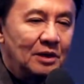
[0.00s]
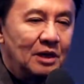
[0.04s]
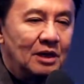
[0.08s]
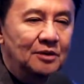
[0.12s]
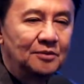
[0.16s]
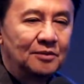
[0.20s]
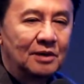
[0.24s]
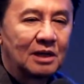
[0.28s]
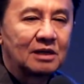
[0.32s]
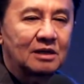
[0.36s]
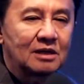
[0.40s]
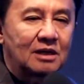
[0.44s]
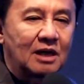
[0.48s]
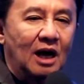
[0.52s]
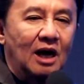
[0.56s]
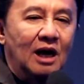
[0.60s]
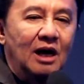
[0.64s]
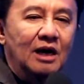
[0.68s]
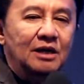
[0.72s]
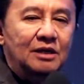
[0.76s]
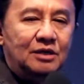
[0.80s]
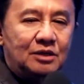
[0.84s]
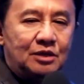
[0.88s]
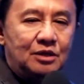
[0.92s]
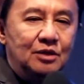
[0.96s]
He will
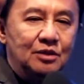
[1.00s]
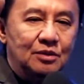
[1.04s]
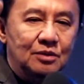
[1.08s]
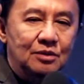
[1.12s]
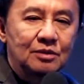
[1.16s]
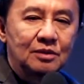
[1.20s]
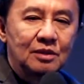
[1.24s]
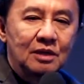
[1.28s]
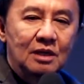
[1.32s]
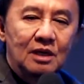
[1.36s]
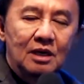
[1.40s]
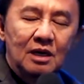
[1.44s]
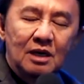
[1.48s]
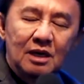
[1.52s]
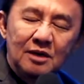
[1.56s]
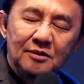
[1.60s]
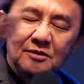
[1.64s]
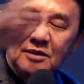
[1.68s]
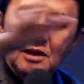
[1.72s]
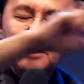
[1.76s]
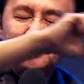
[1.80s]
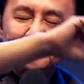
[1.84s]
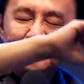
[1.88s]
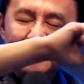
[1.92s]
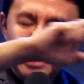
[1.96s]
guide you. He
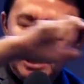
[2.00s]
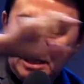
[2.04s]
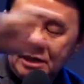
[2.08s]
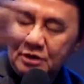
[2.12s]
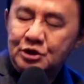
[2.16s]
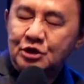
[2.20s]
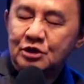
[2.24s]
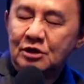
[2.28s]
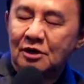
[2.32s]
will bless